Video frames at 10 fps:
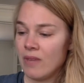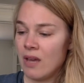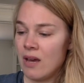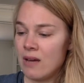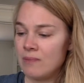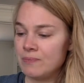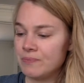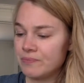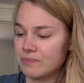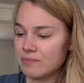I
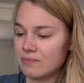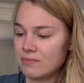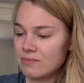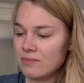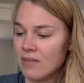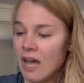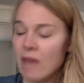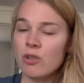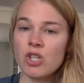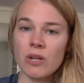
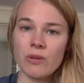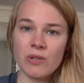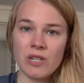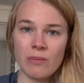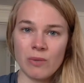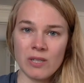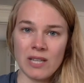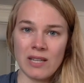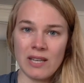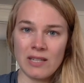will share those numbers
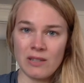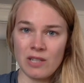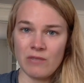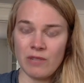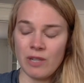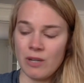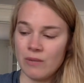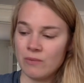at the end of this video.